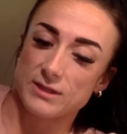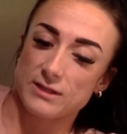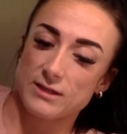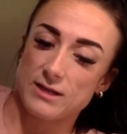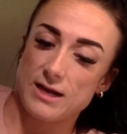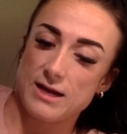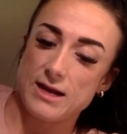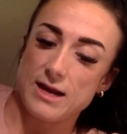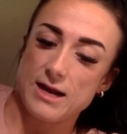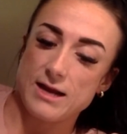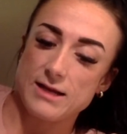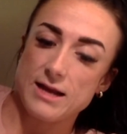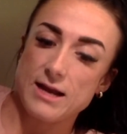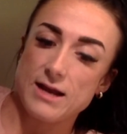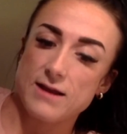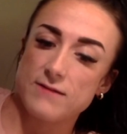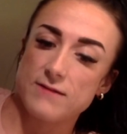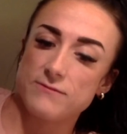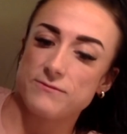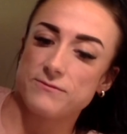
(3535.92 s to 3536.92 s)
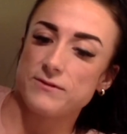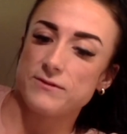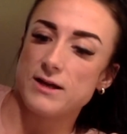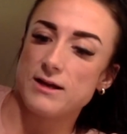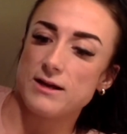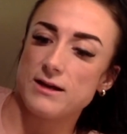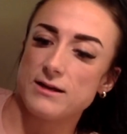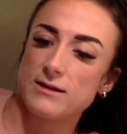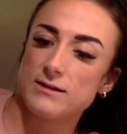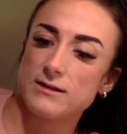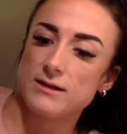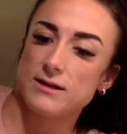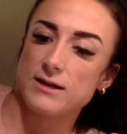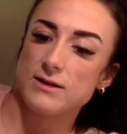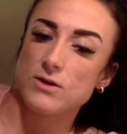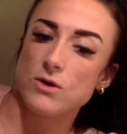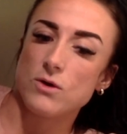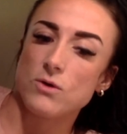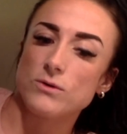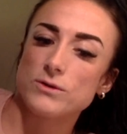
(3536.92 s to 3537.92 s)
I have
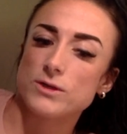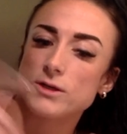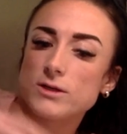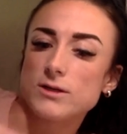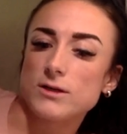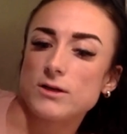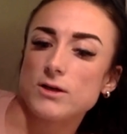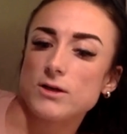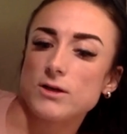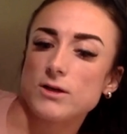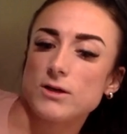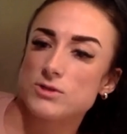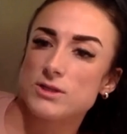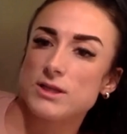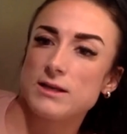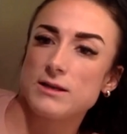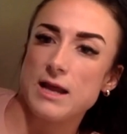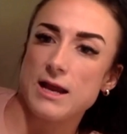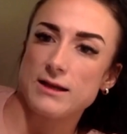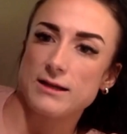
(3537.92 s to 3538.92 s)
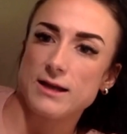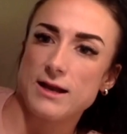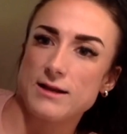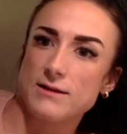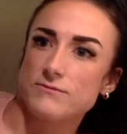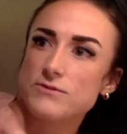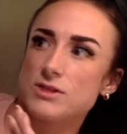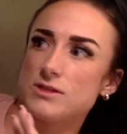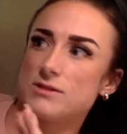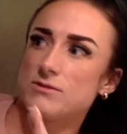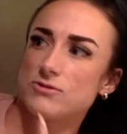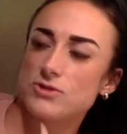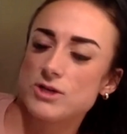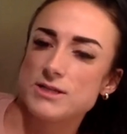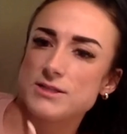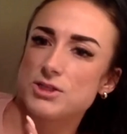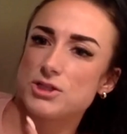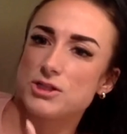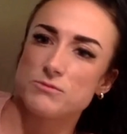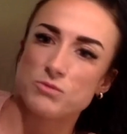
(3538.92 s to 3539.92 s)
an older coach that I kind of just
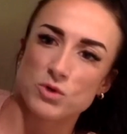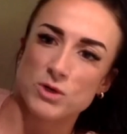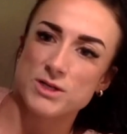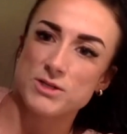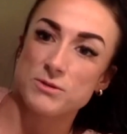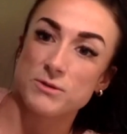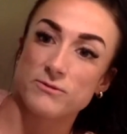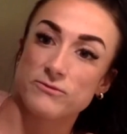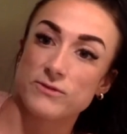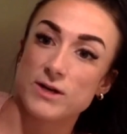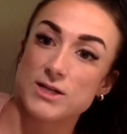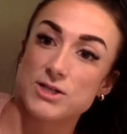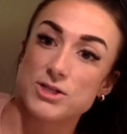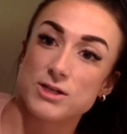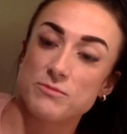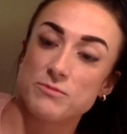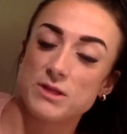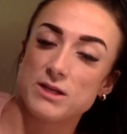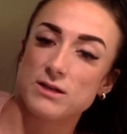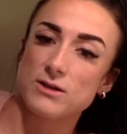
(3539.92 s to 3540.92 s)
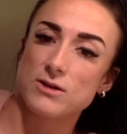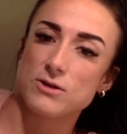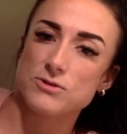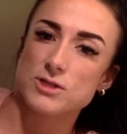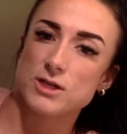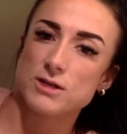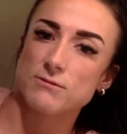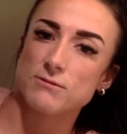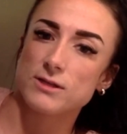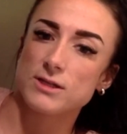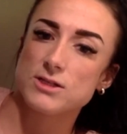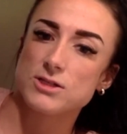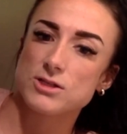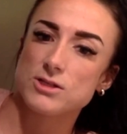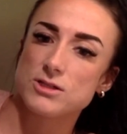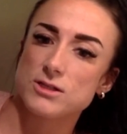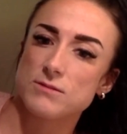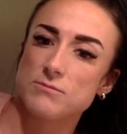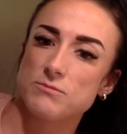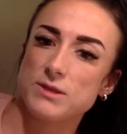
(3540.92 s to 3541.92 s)
transitioned more into a friendship than a coaching
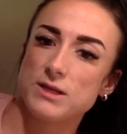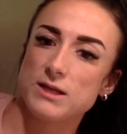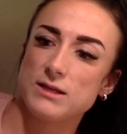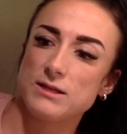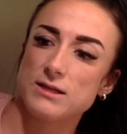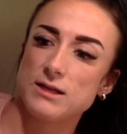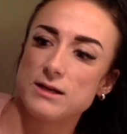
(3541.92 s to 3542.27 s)
relationship that